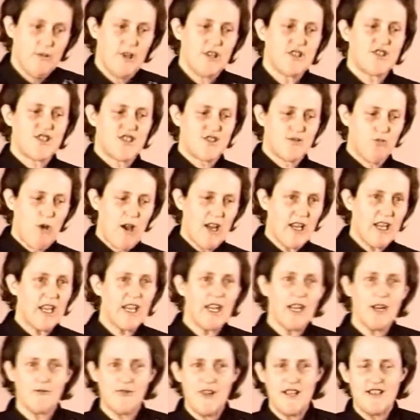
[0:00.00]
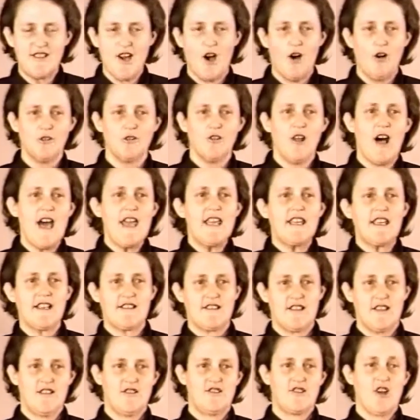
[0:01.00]
But swinging, if they don't like
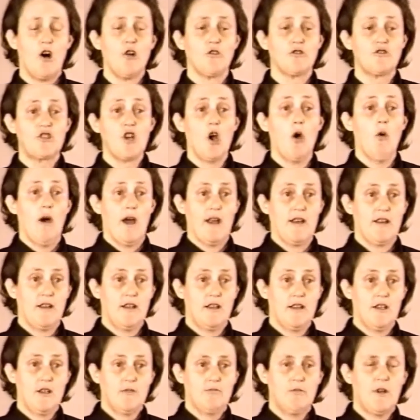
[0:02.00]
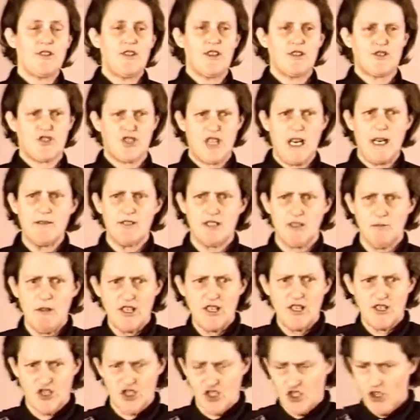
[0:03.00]
it, don't do it. But there seems to
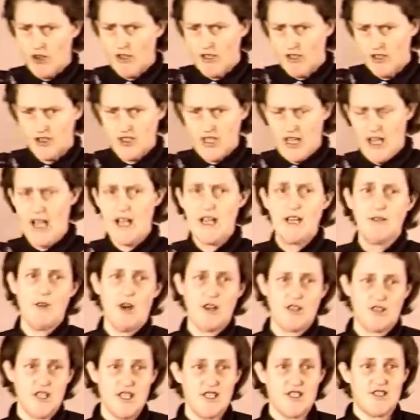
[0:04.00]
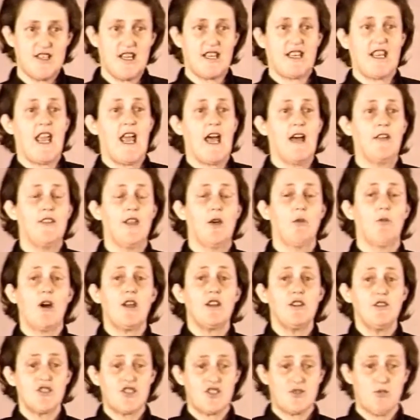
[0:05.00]
be a certain kind of autistic kid that
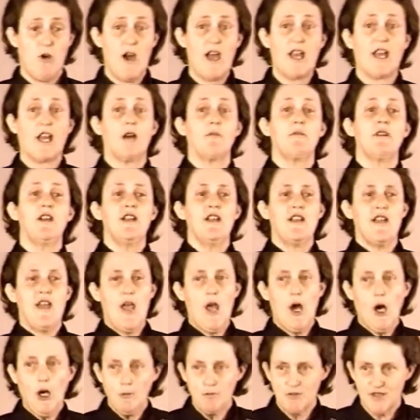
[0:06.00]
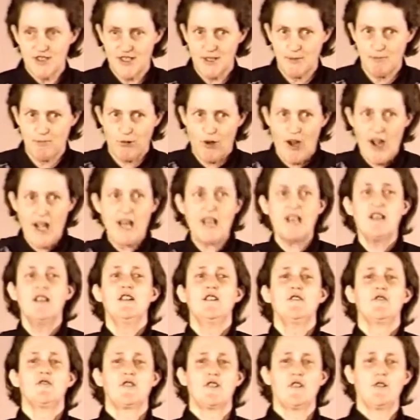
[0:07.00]
when you swing them, helps the
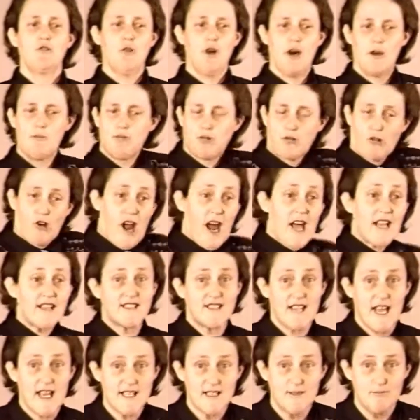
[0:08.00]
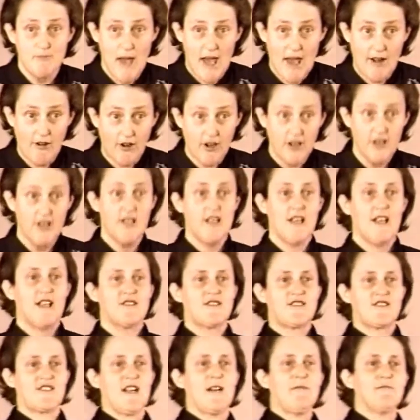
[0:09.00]
brain to process better,
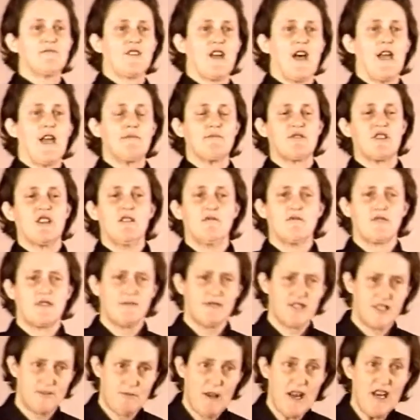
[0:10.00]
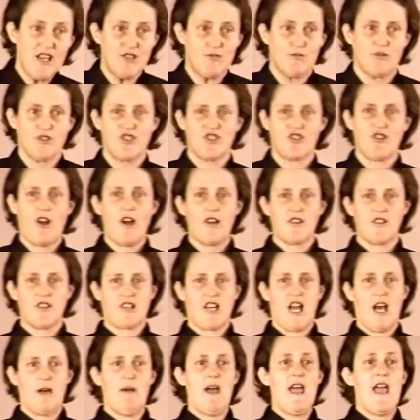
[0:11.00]
and sometimes some speech will start
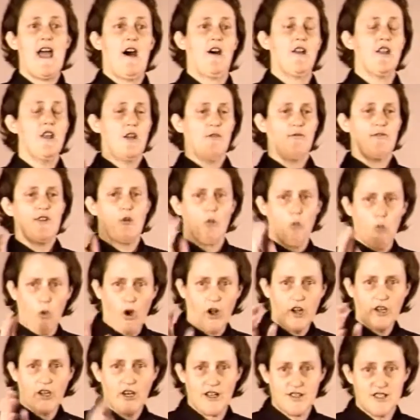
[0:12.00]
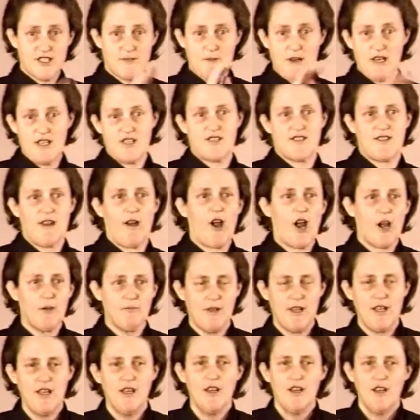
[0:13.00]
to come out. If you work on speech
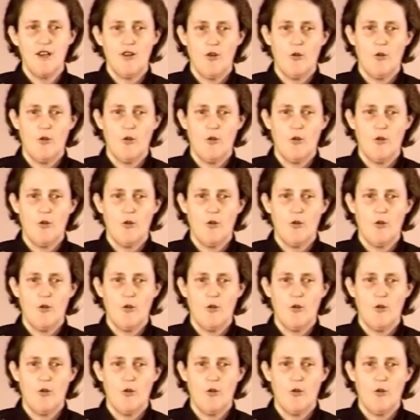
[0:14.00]
therapy,